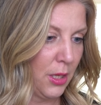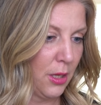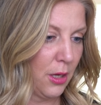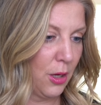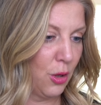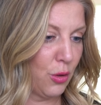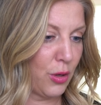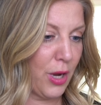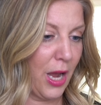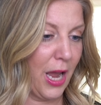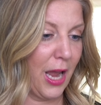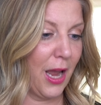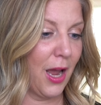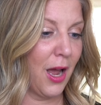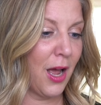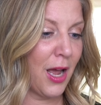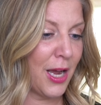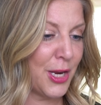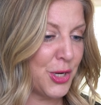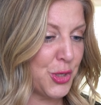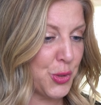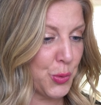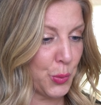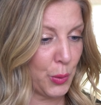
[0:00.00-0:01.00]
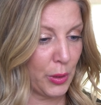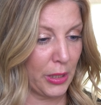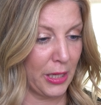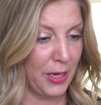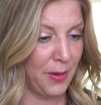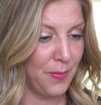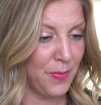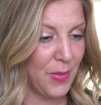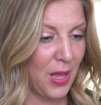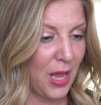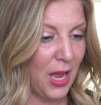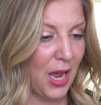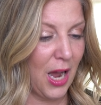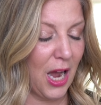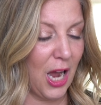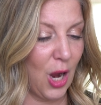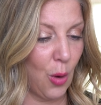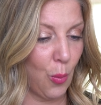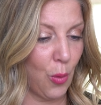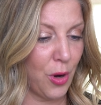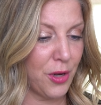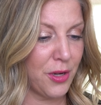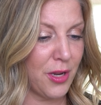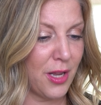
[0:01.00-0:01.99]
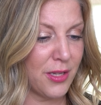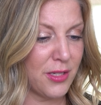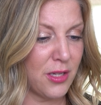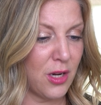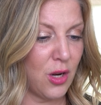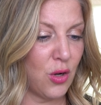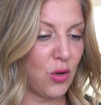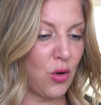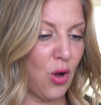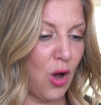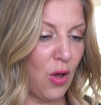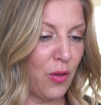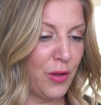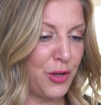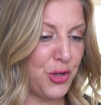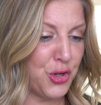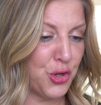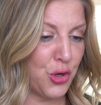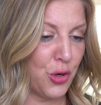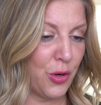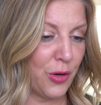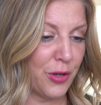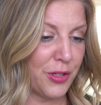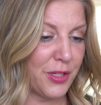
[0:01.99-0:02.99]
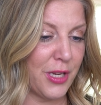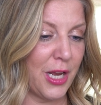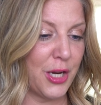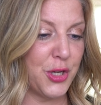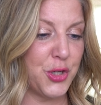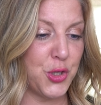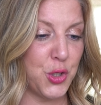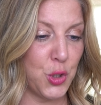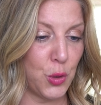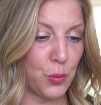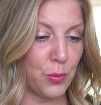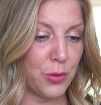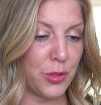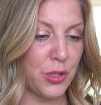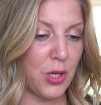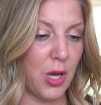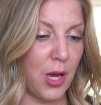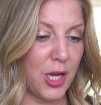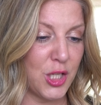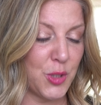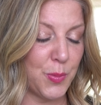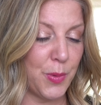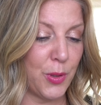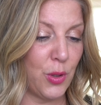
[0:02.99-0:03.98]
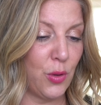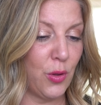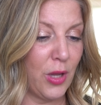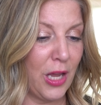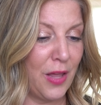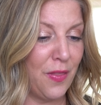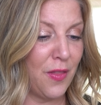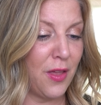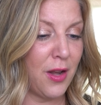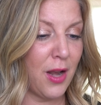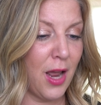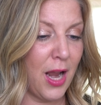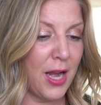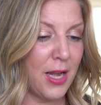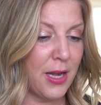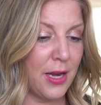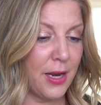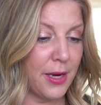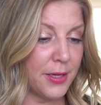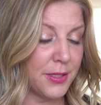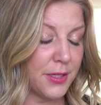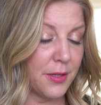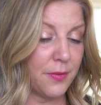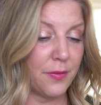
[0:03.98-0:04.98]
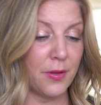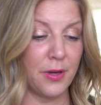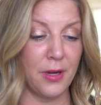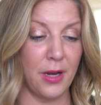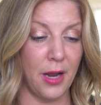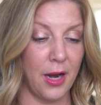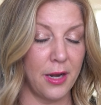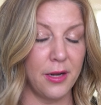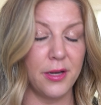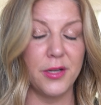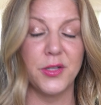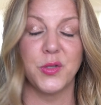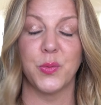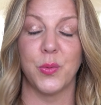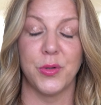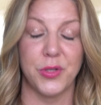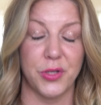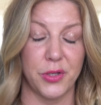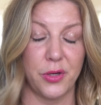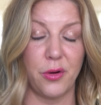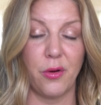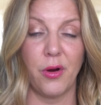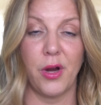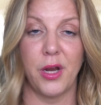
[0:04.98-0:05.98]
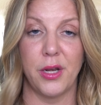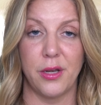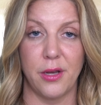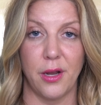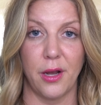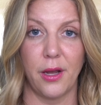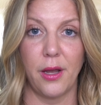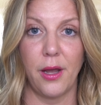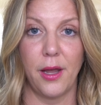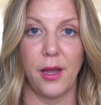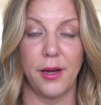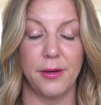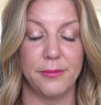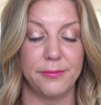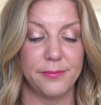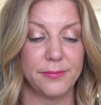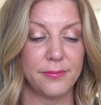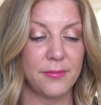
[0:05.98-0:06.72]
Okay, hi Julie. I worked as an oncology nurse at Children's Hospital in the 90s. The 90s was a great decade.